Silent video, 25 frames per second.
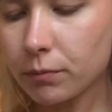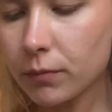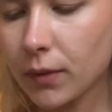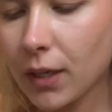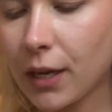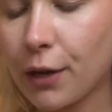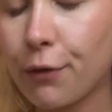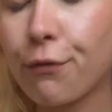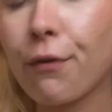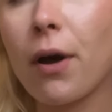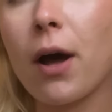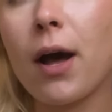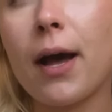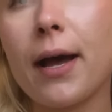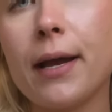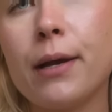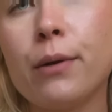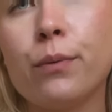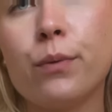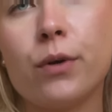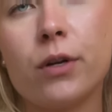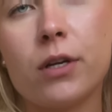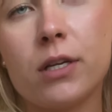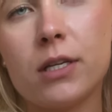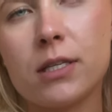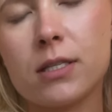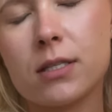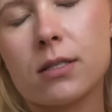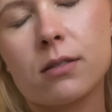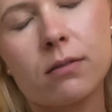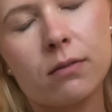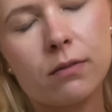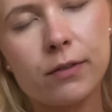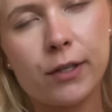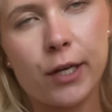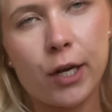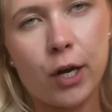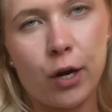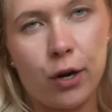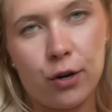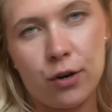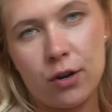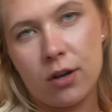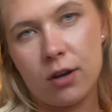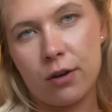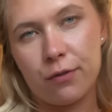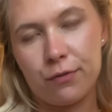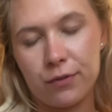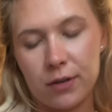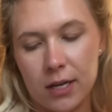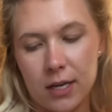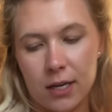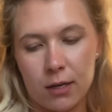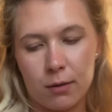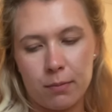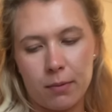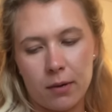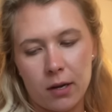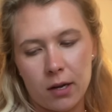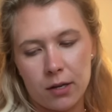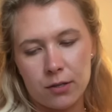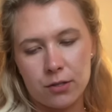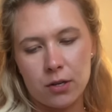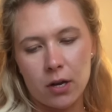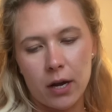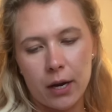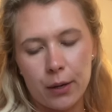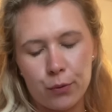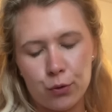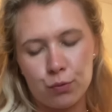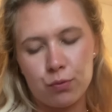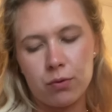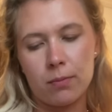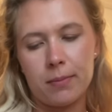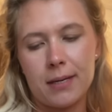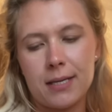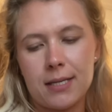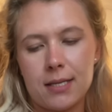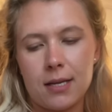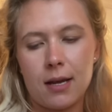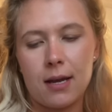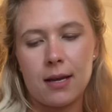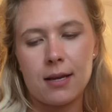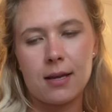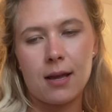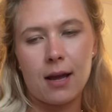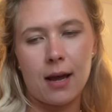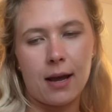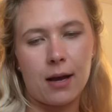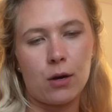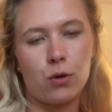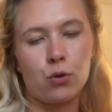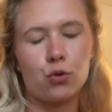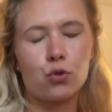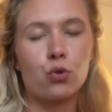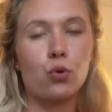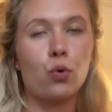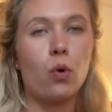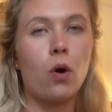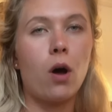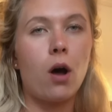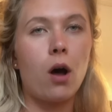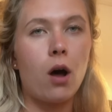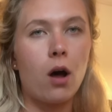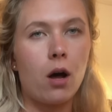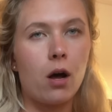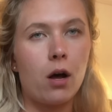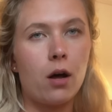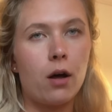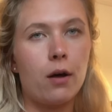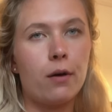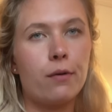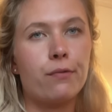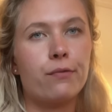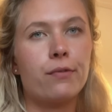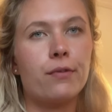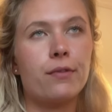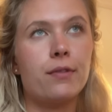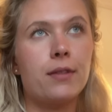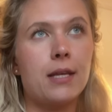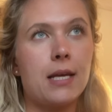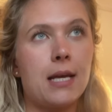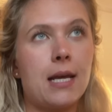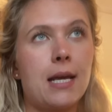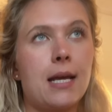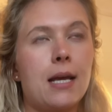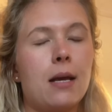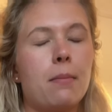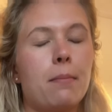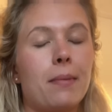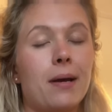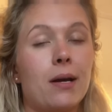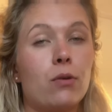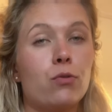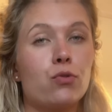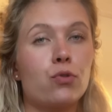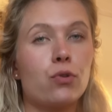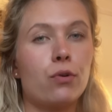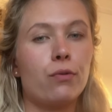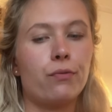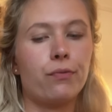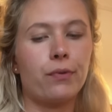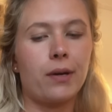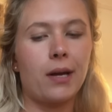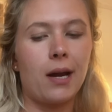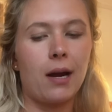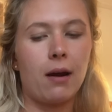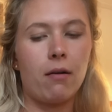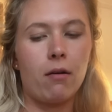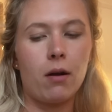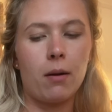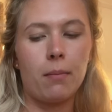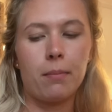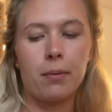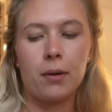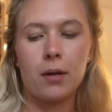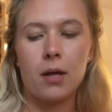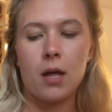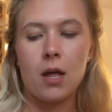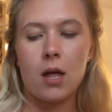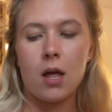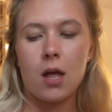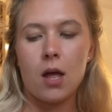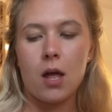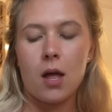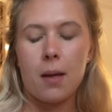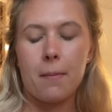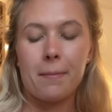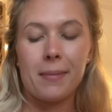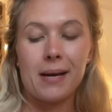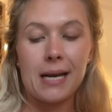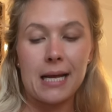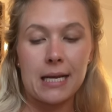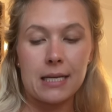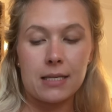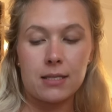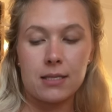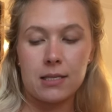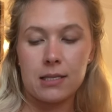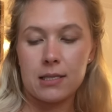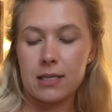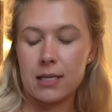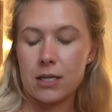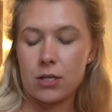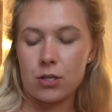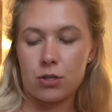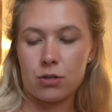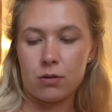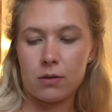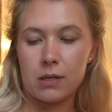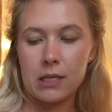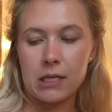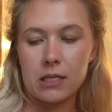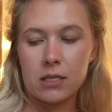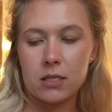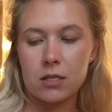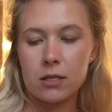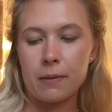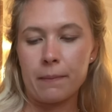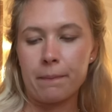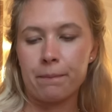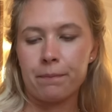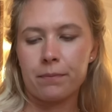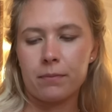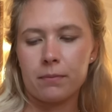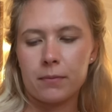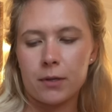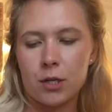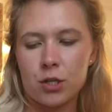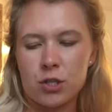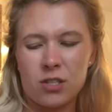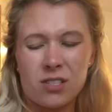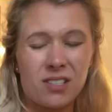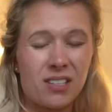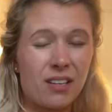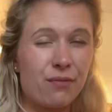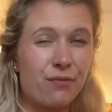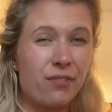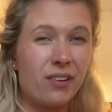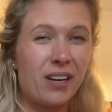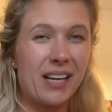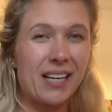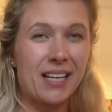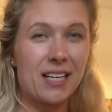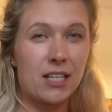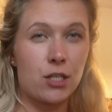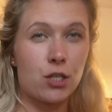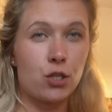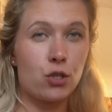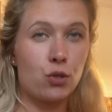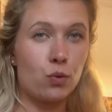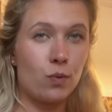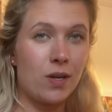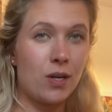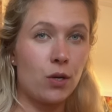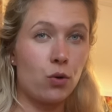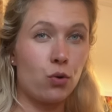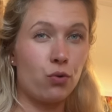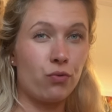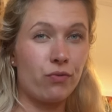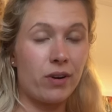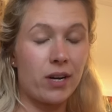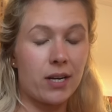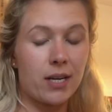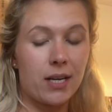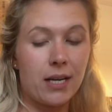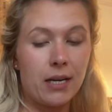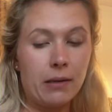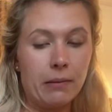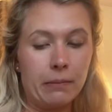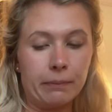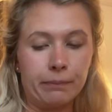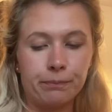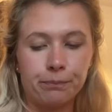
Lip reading: If I was the owner of Naked Bars, I would probably take out or half the amount of carob molasses into it, because I feel like it's sweet already.